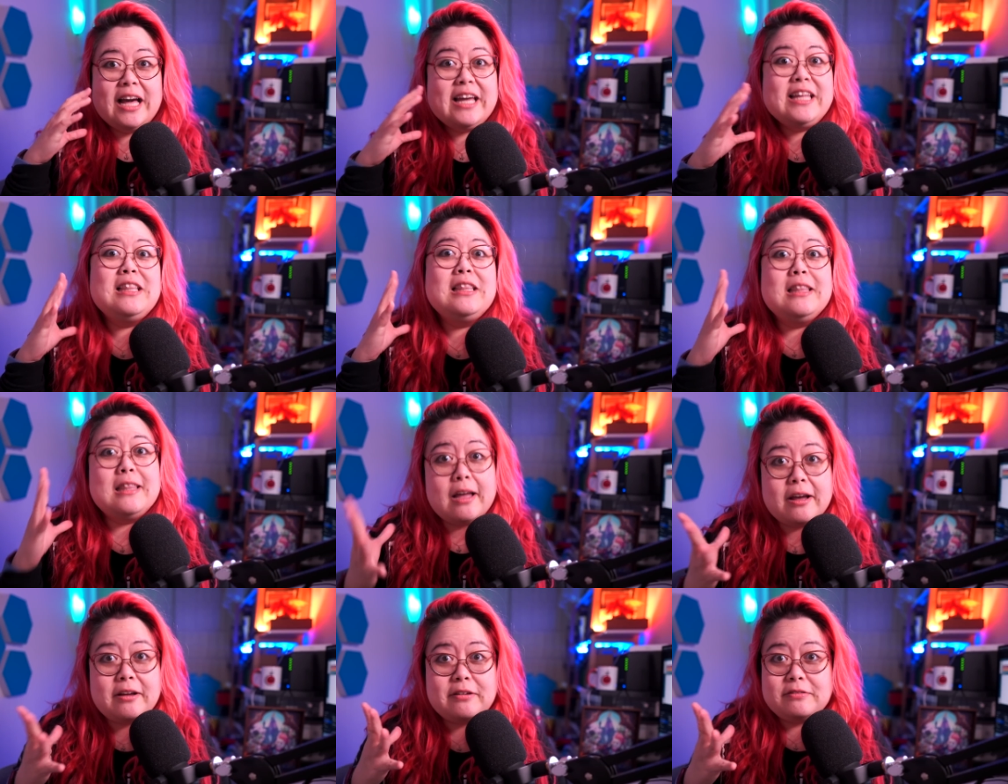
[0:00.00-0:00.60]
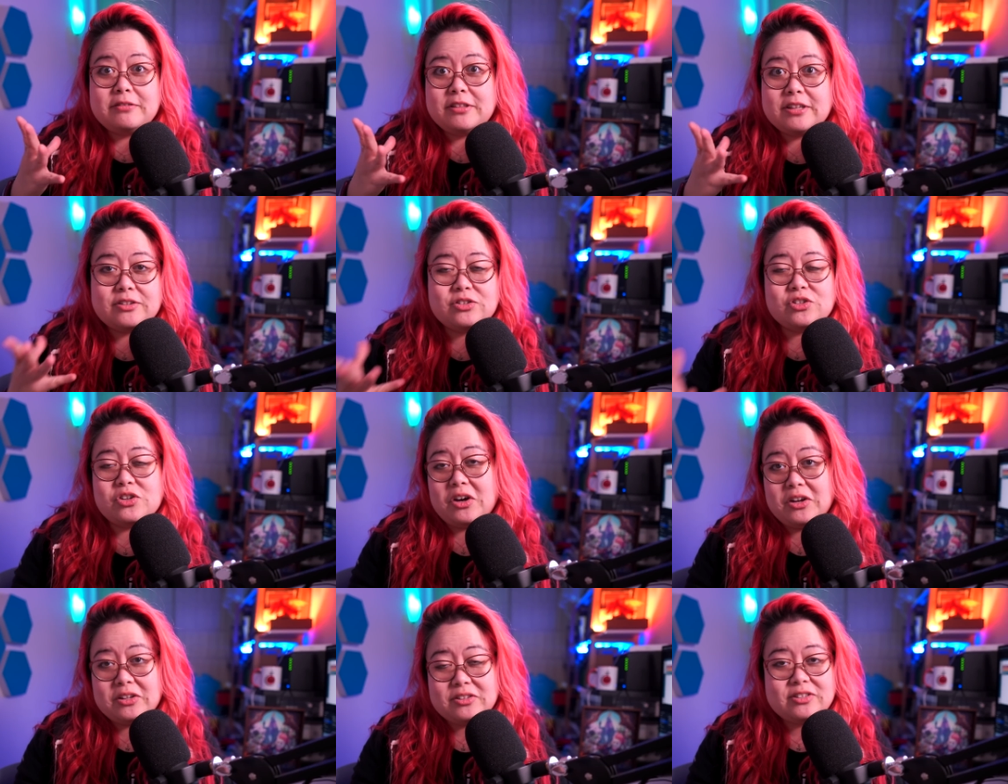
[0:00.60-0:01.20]
I love
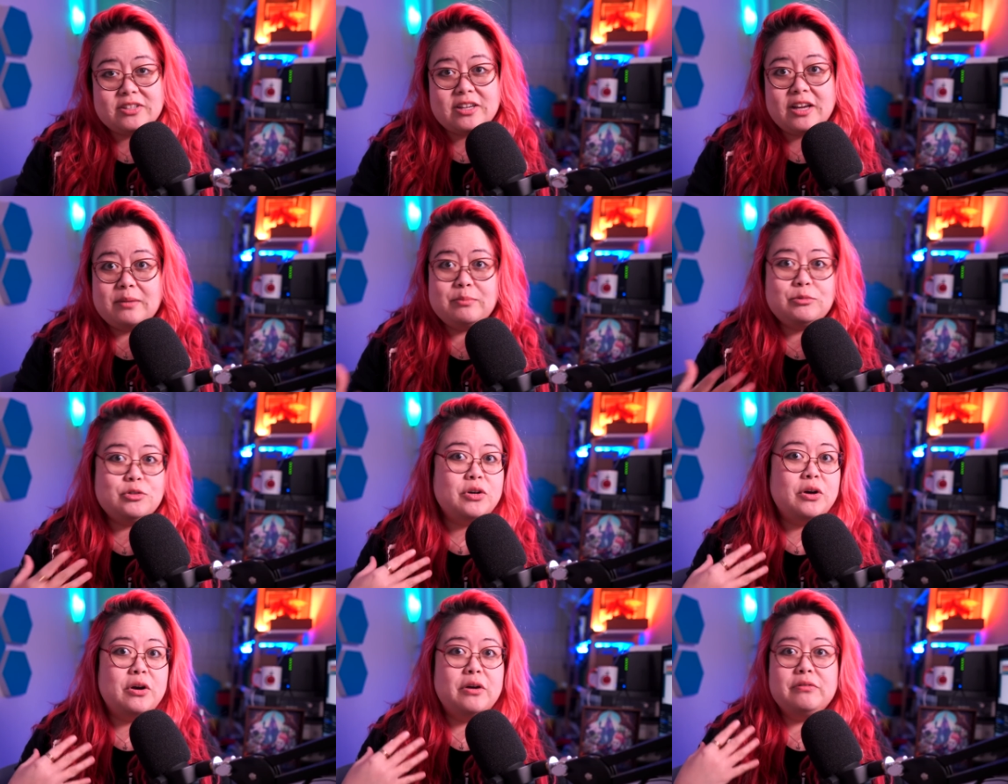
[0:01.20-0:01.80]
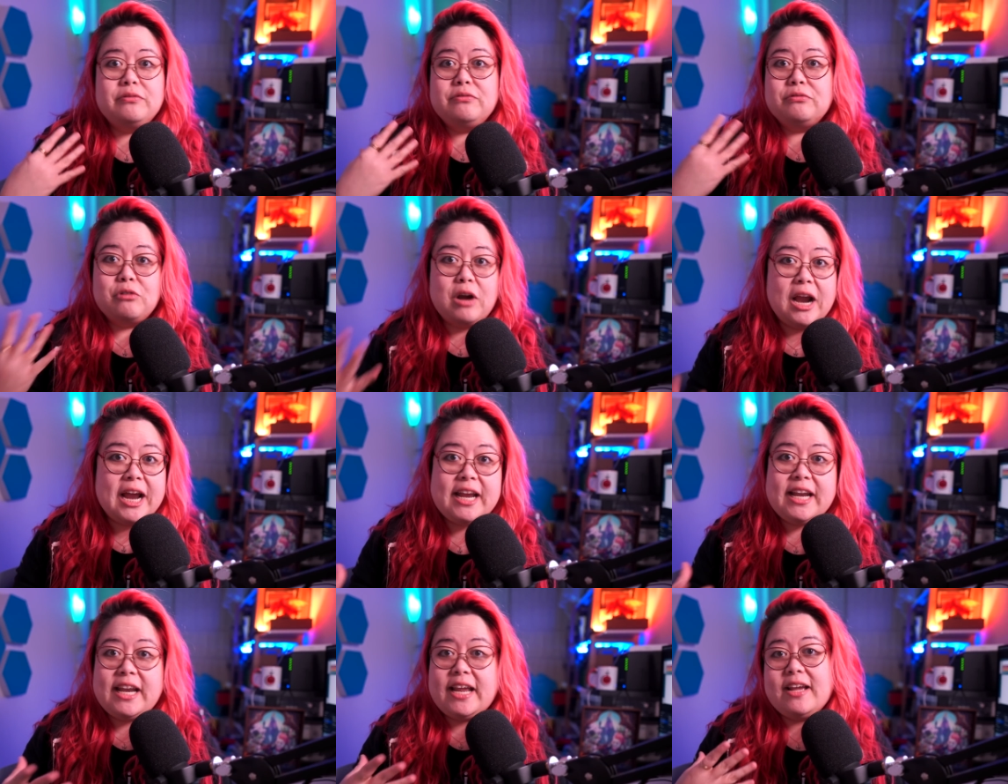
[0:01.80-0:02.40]
this concept of
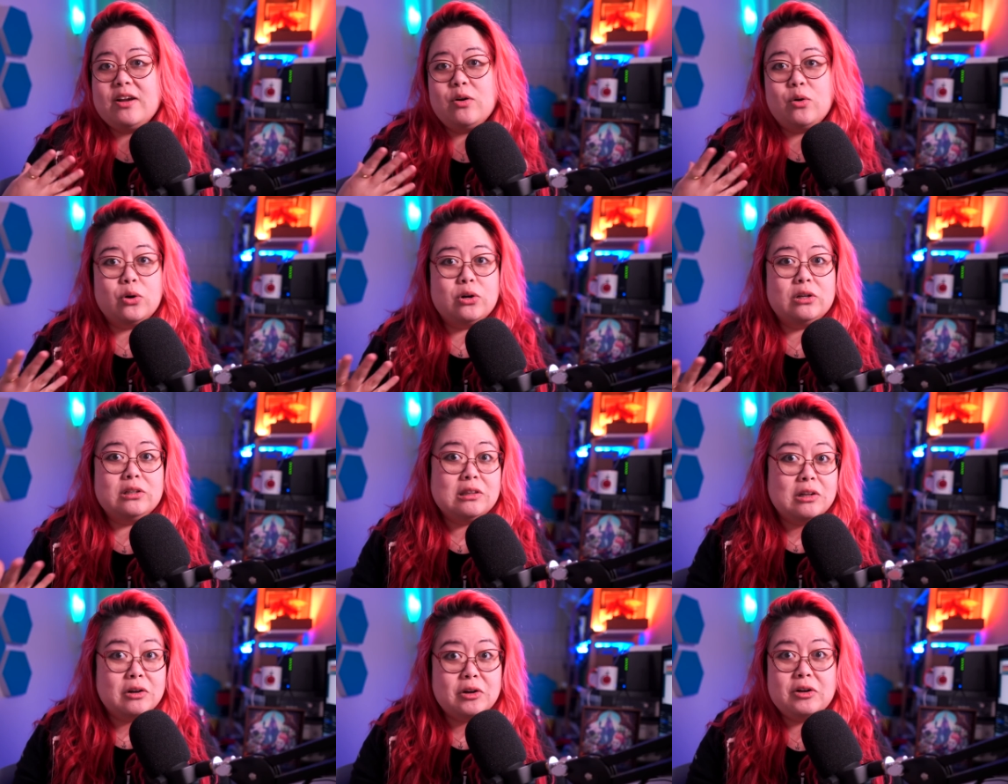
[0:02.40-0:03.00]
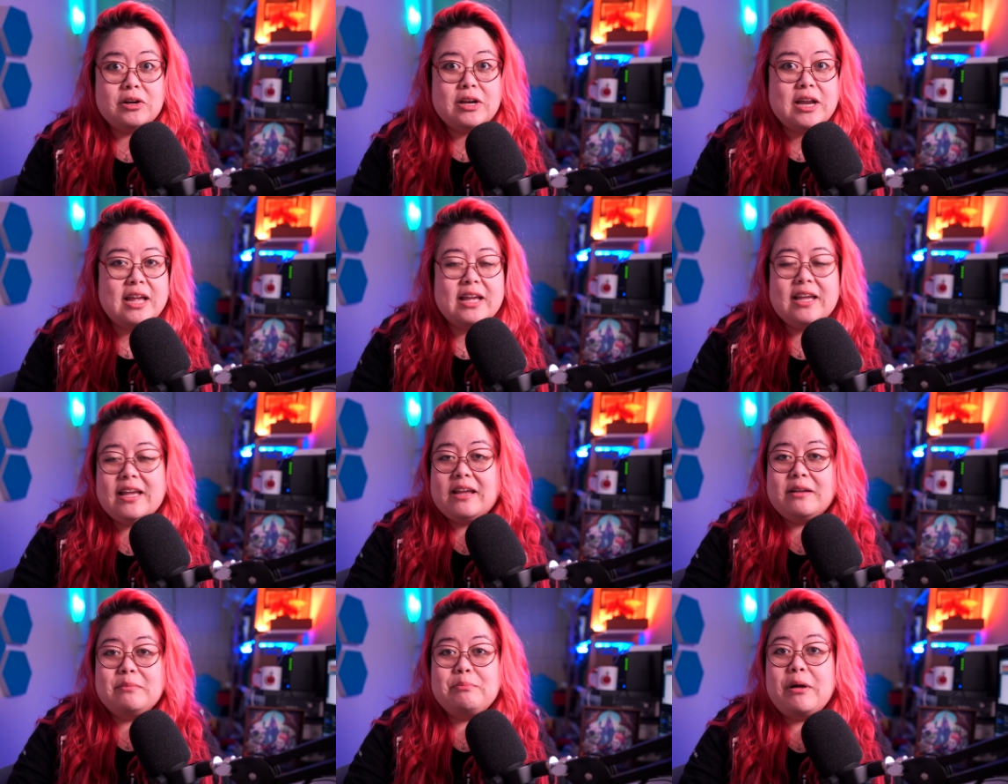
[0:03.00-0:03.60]
writing or
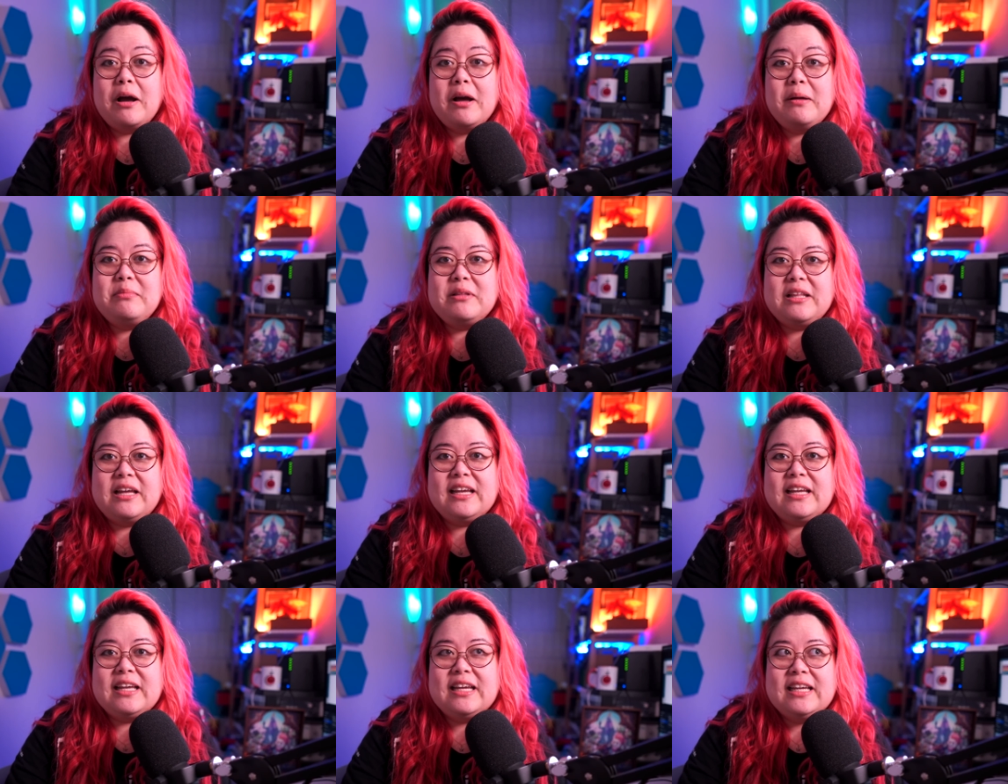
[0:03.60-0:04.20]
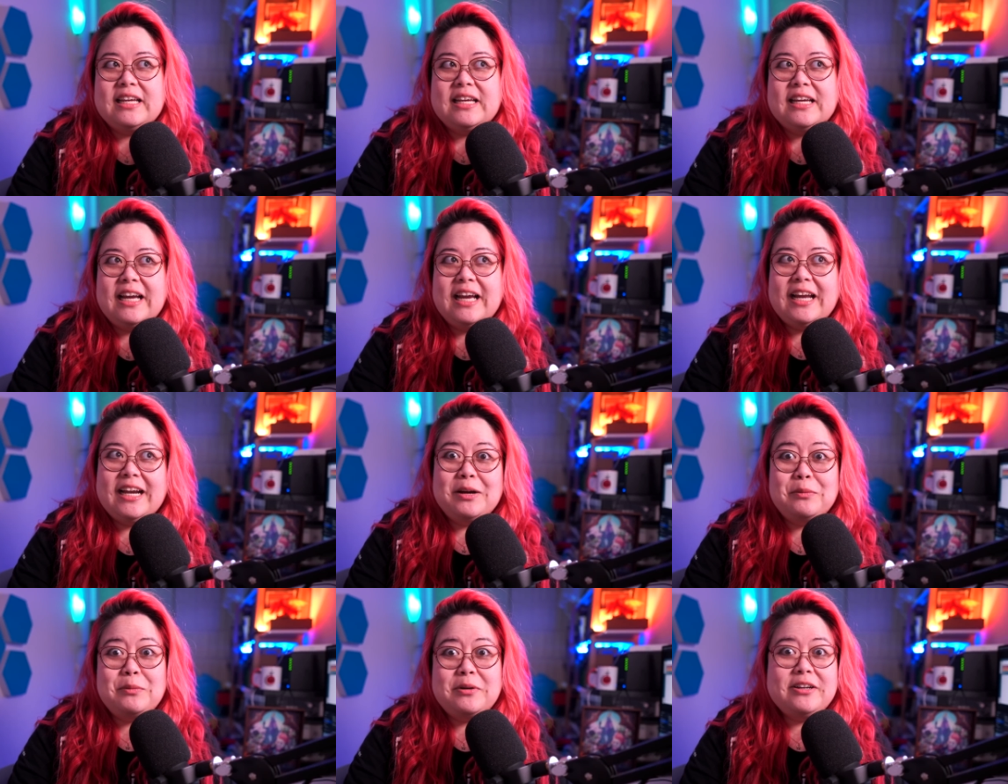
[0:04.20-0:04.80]
learning in public
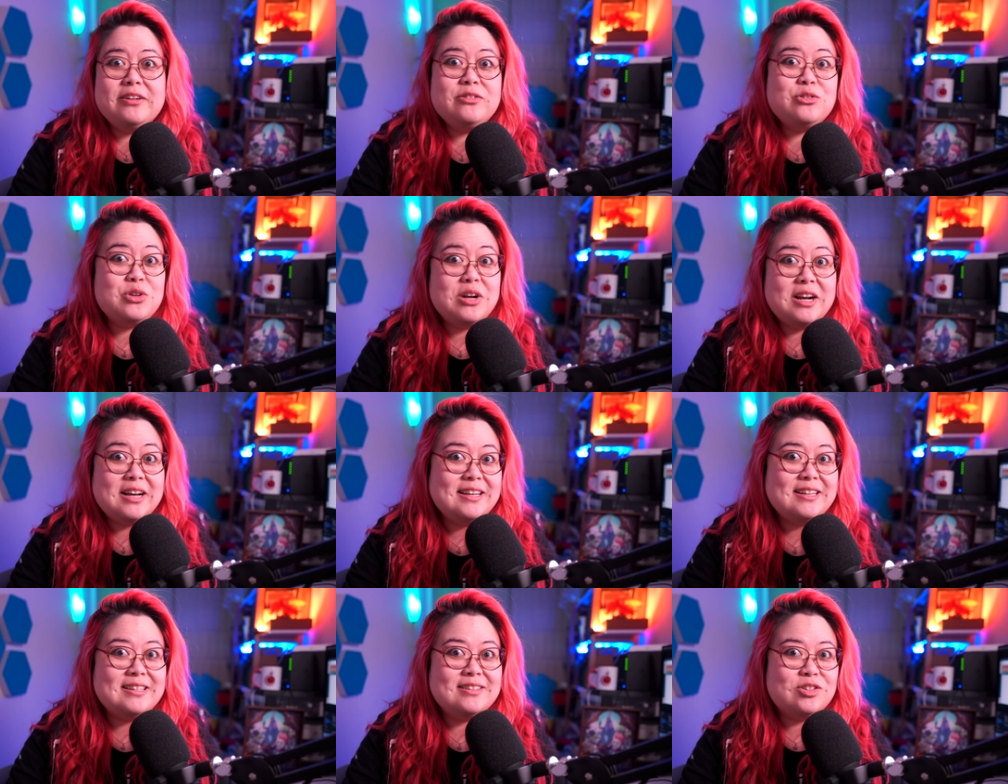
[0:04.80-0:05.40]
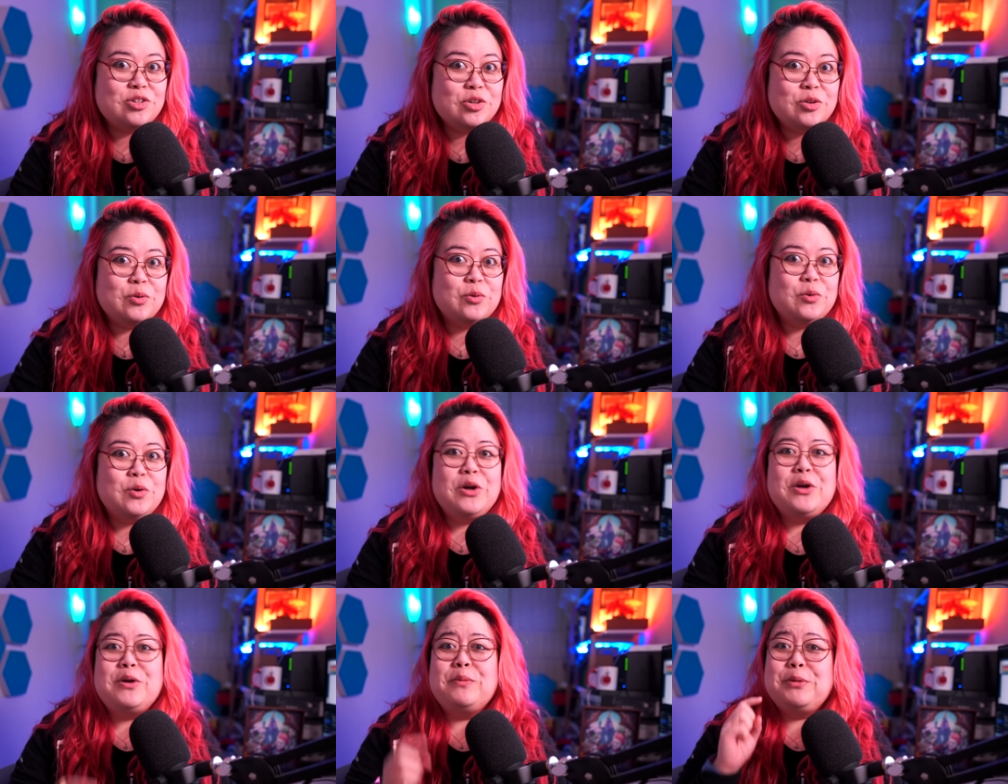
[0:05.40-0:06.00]
and I want to try it too.